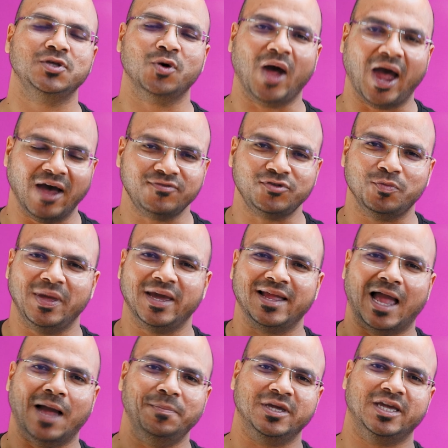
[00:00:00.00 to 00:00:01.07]
you have to make
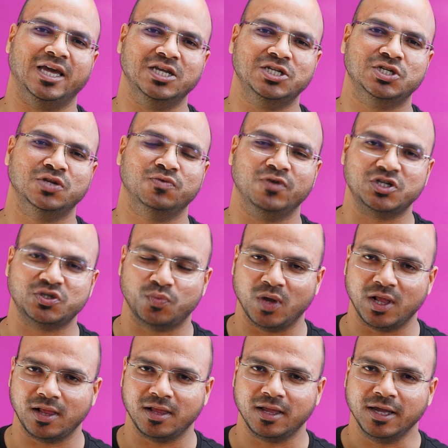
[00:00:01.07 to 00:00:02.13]
an application which
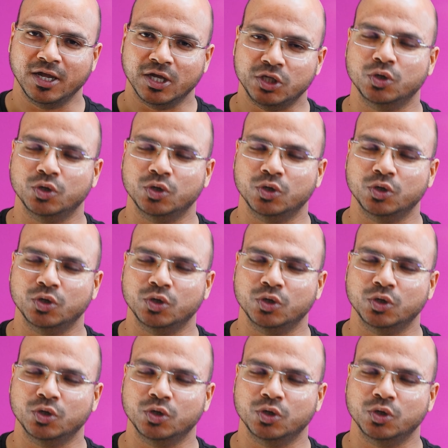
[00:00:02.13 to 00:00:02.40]
will